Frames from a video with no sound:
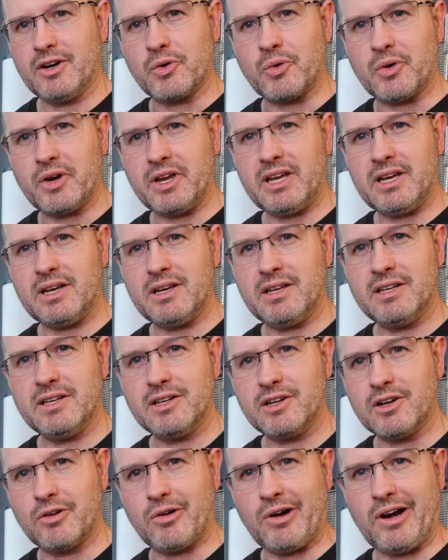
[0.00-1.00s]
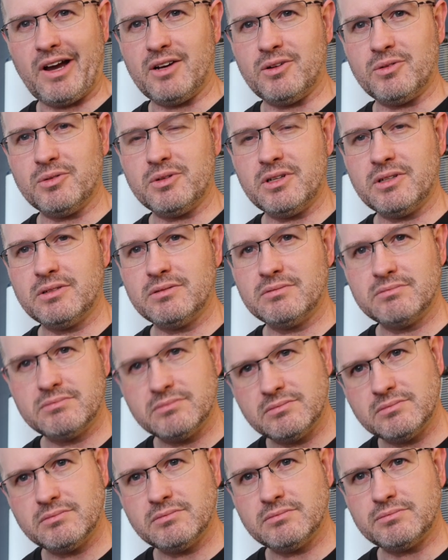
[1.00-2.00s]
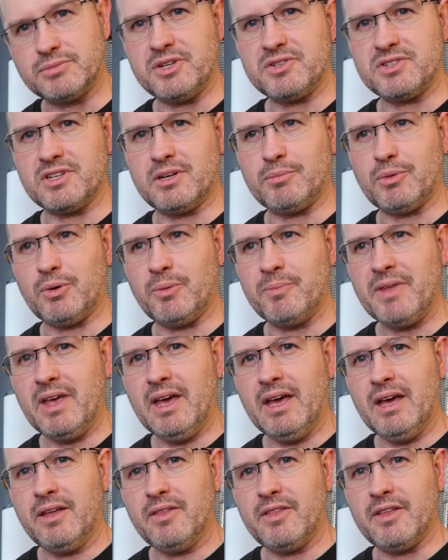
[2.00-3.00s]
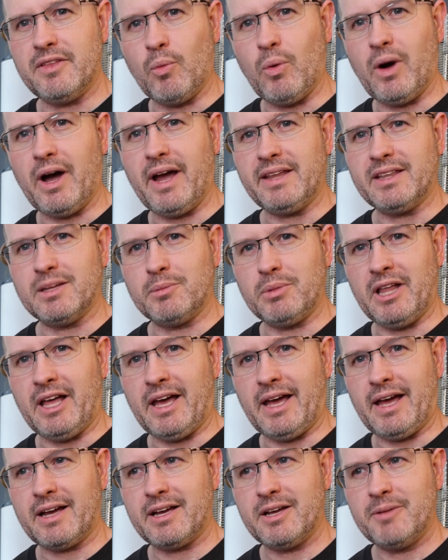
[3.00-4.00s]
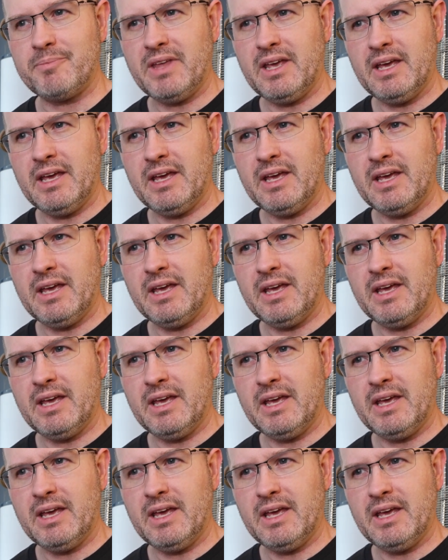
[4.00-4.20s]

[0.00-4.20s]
Green, ground, pretty simple, then the white and the black.